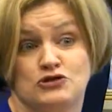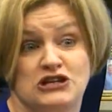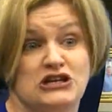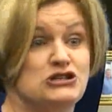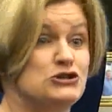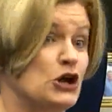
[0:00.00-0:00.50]

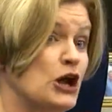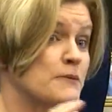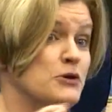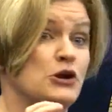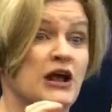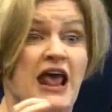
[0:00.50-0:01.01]
You can
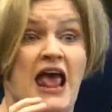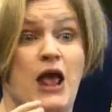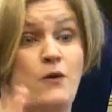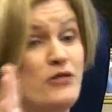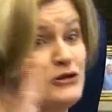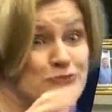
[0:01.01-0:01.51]
communicate with the
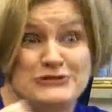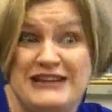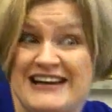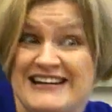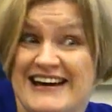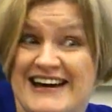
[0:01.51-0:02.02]

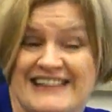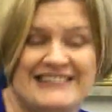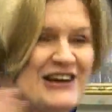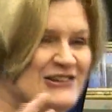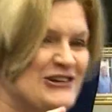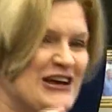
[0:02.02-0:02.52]
nurses, with the